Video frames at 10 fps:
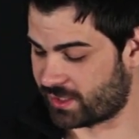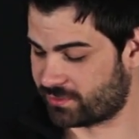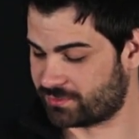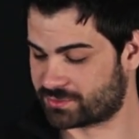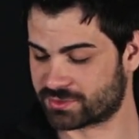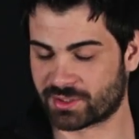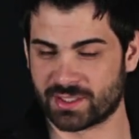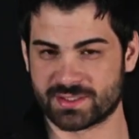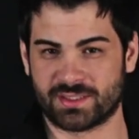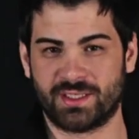Day, which was
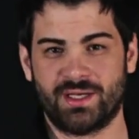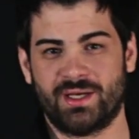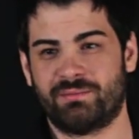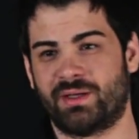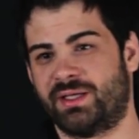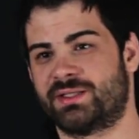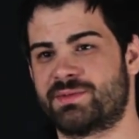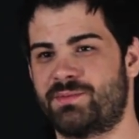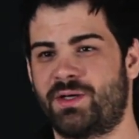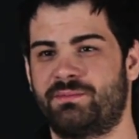crazy, but it's
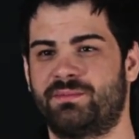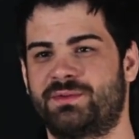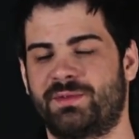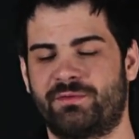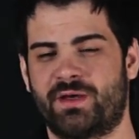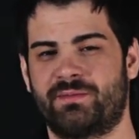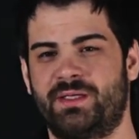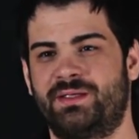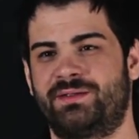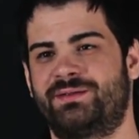my mom, it's my family.